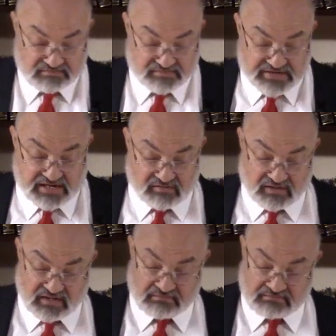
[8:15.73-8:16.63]

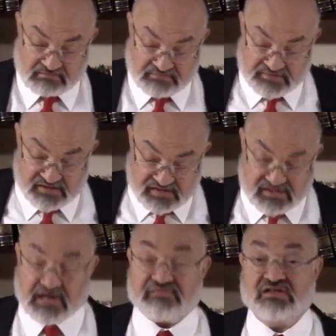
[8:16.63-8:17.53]
Now, this
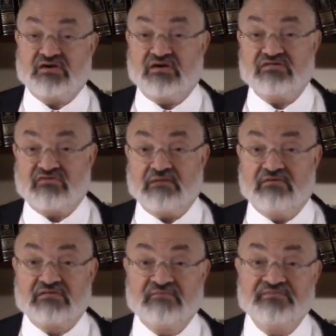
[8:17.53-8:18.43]
obviously caused
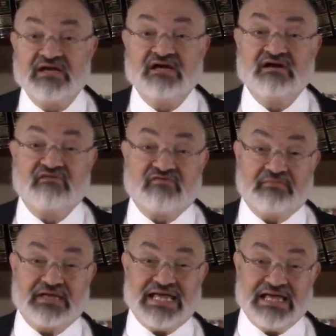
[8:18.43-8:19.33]
troubles from
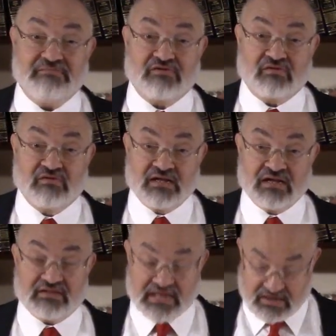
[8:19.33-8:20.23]
the Hebrew
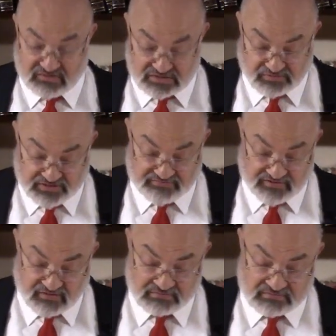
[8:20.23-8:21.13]
language point of
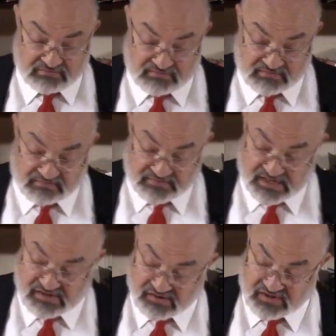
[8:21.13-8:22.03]
view.
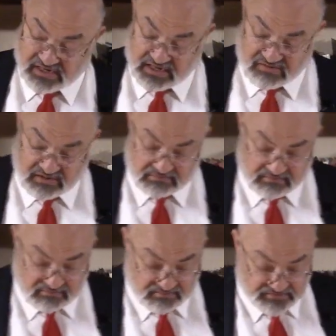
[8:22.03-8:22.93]
Let's go to the next one.
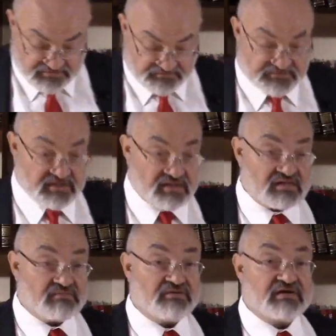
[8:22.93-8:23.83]

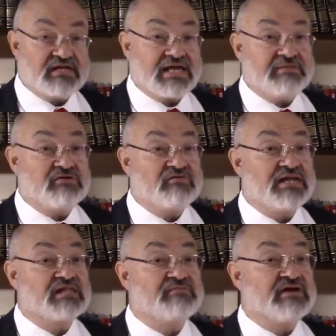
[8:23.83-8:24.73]
The book of Nehemiah, written
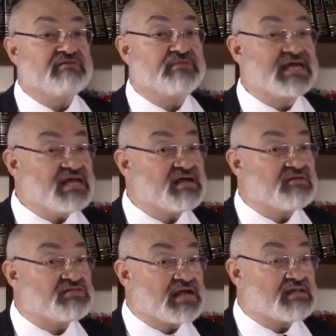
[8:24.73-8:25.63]
at the very beginning of
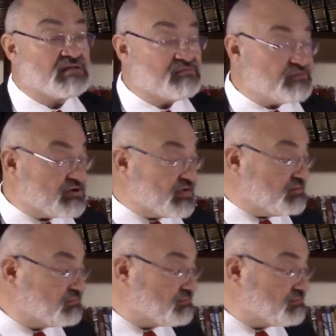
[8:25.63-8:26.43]
the Second Temple period,